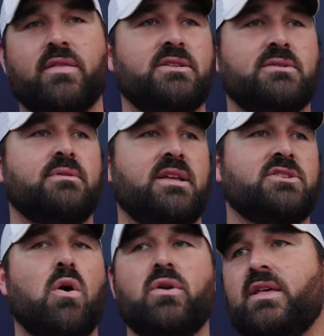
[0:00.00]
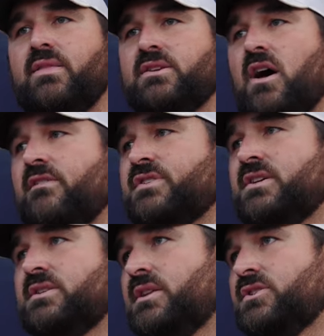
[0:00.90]
that's going in this
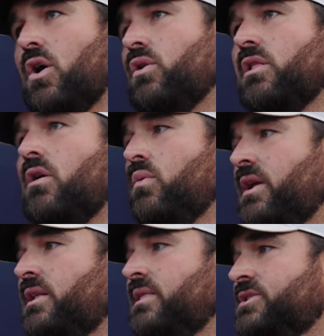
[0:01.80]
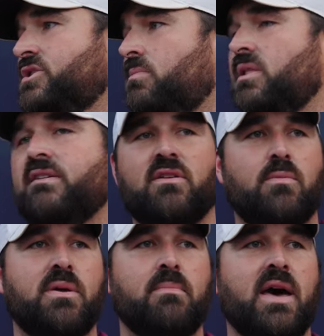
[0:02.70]
offseason has gone a long way to lend you to believe it'll
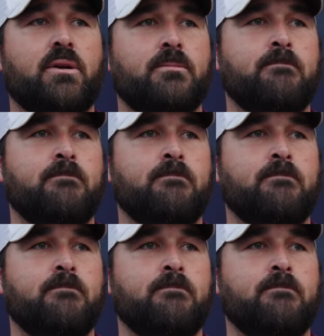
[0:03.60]
be better.